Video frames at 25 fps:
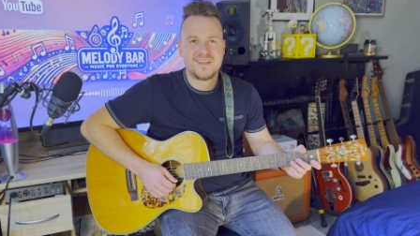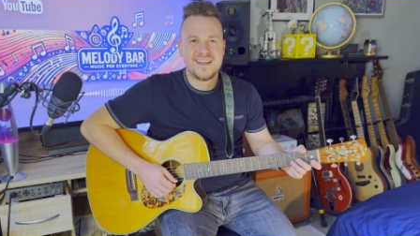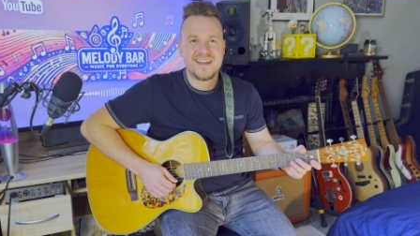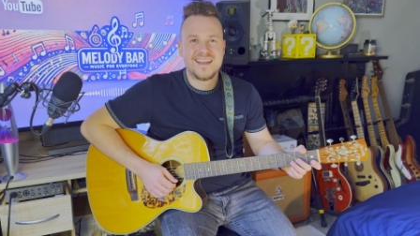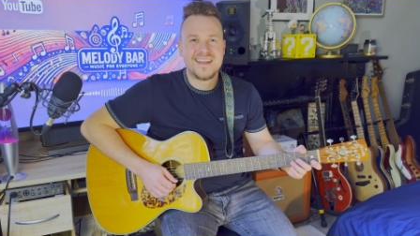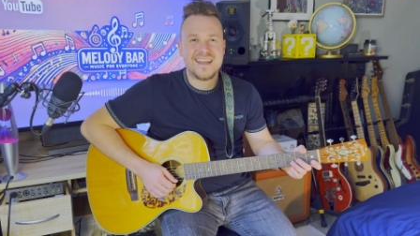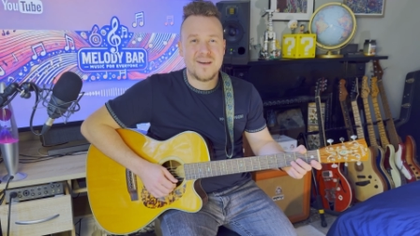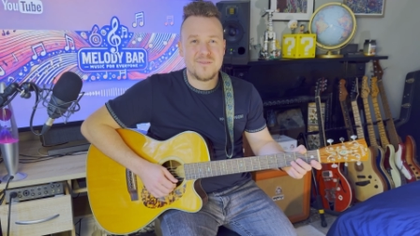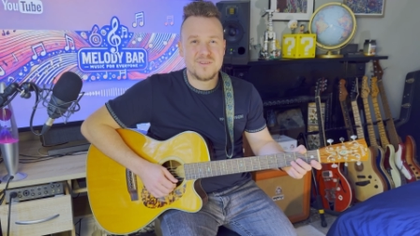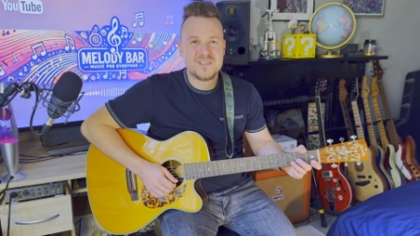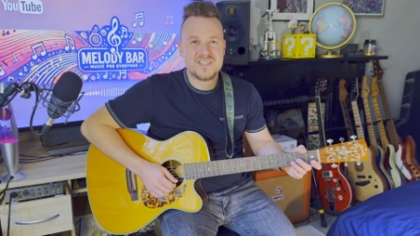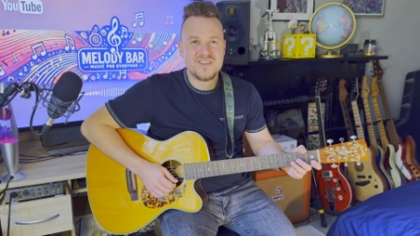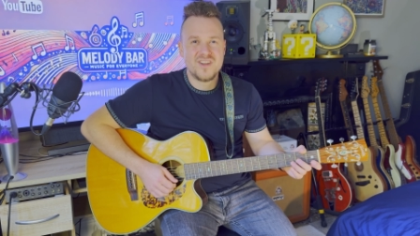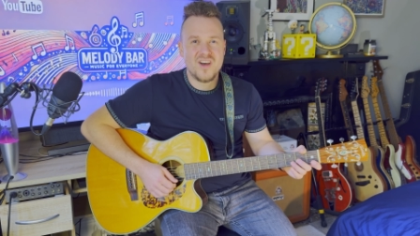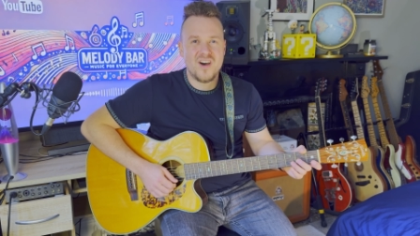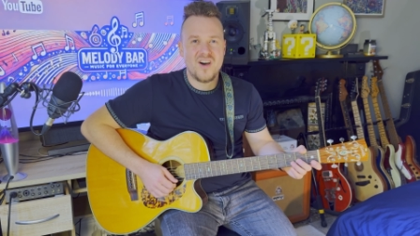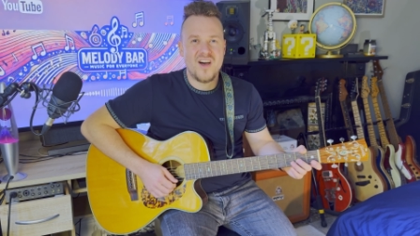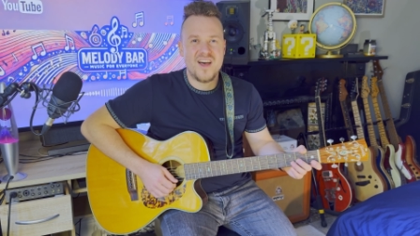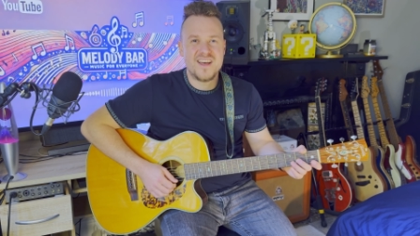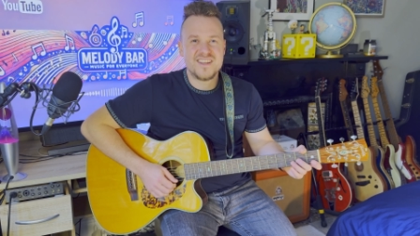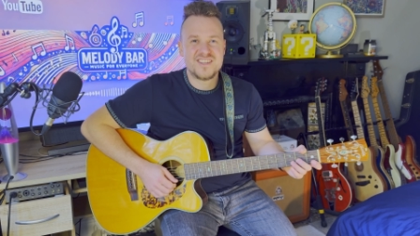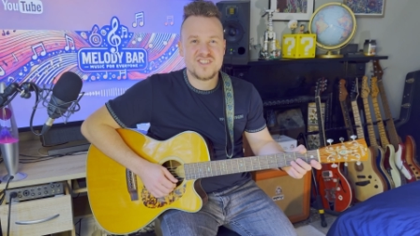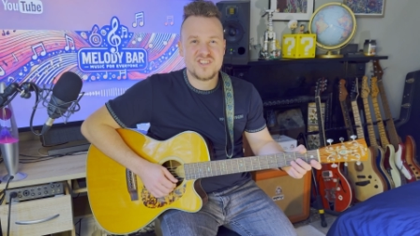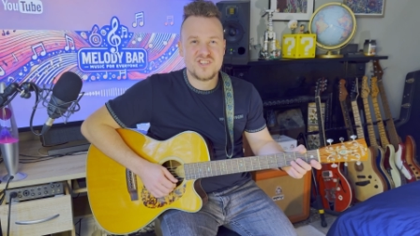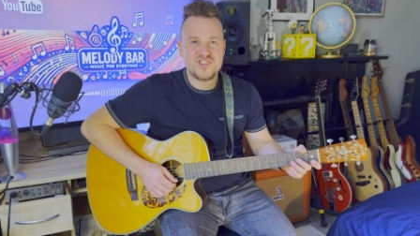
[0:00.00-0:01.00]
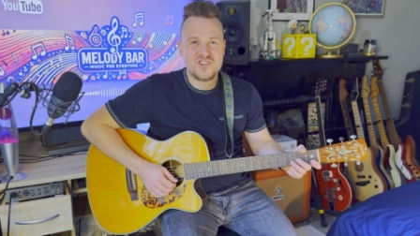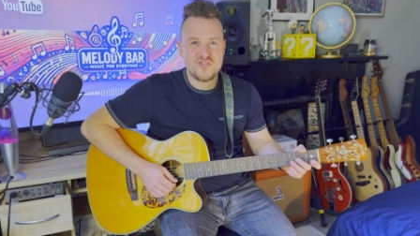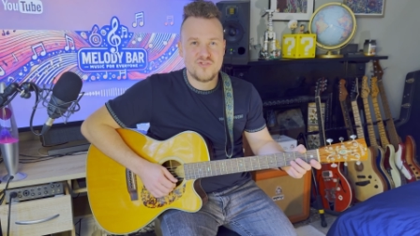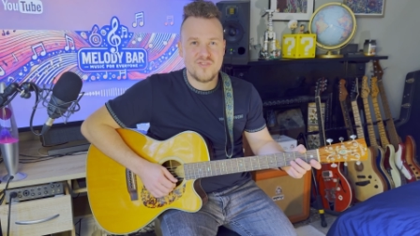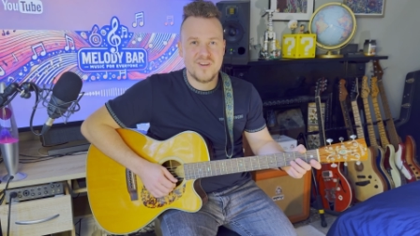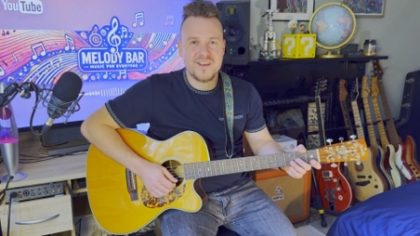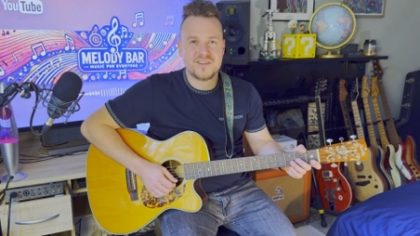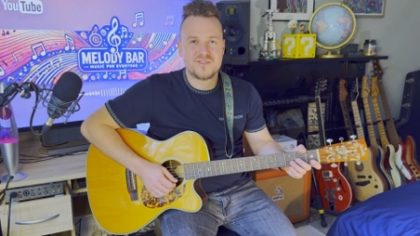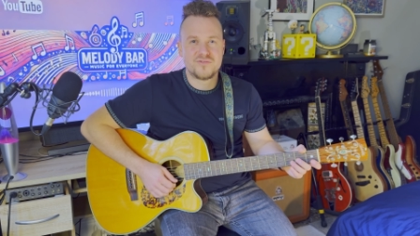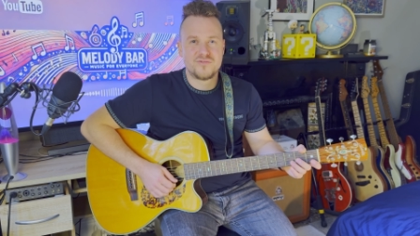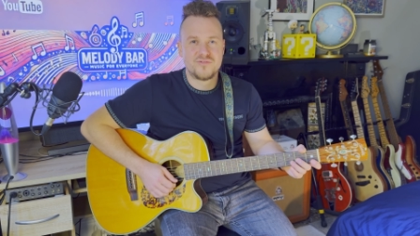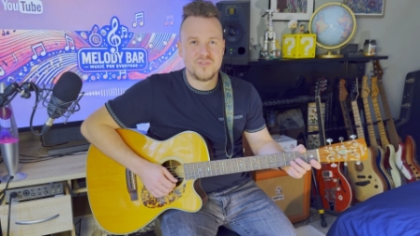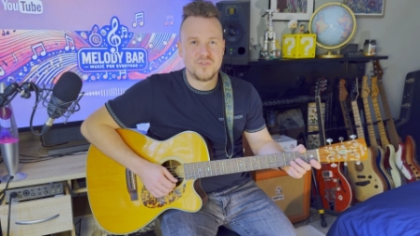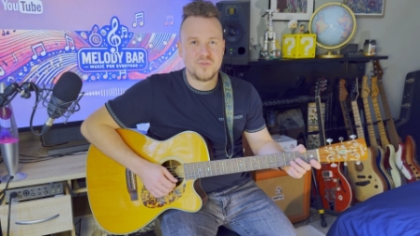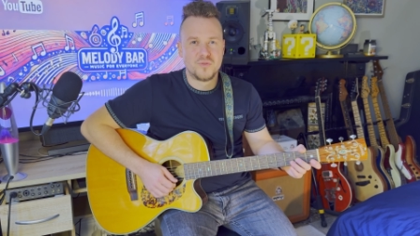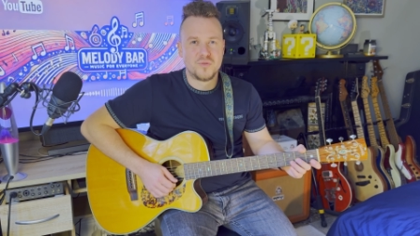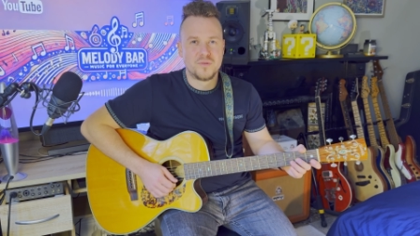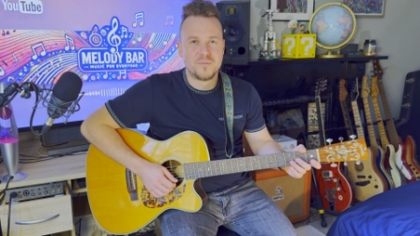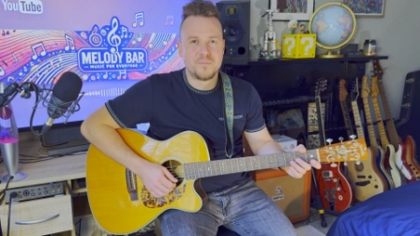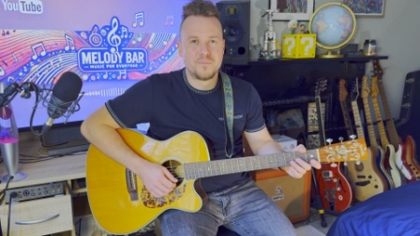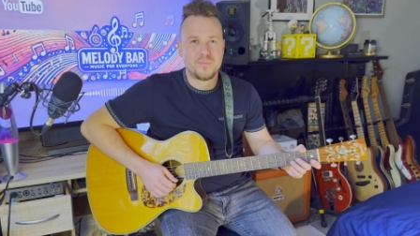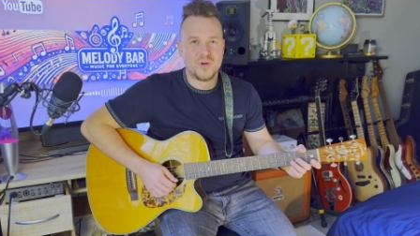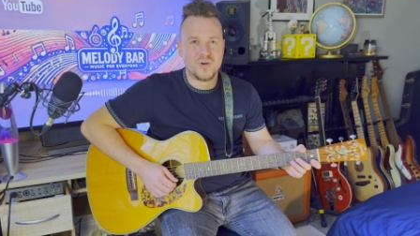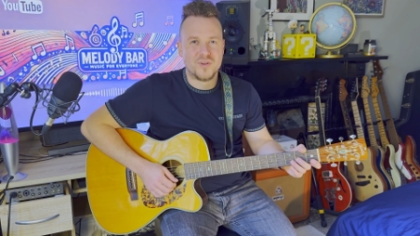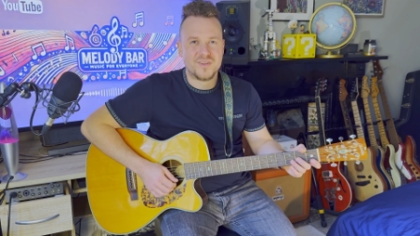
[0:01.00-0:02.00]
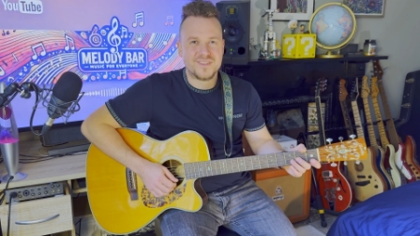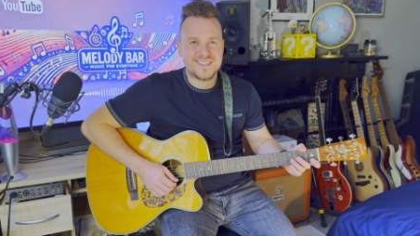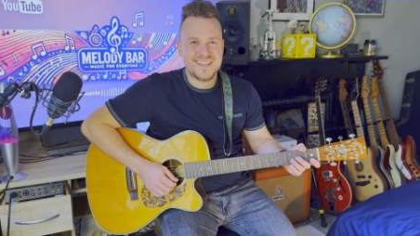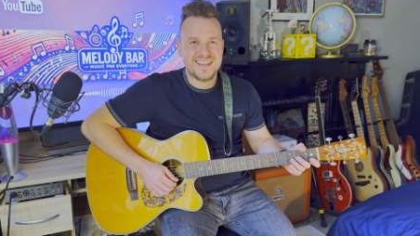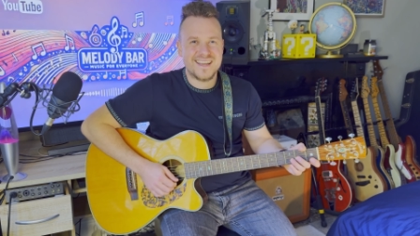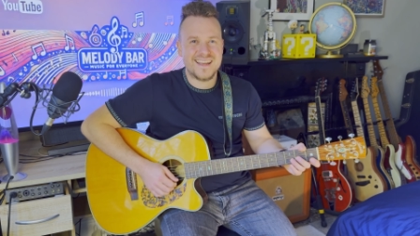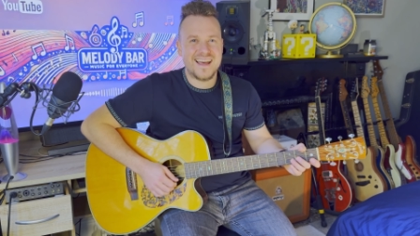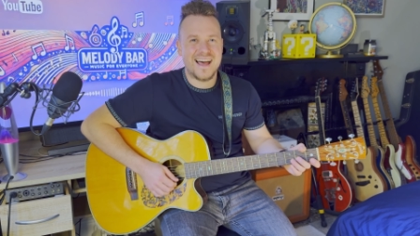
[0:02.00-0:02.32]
Now it's not a strict rule, but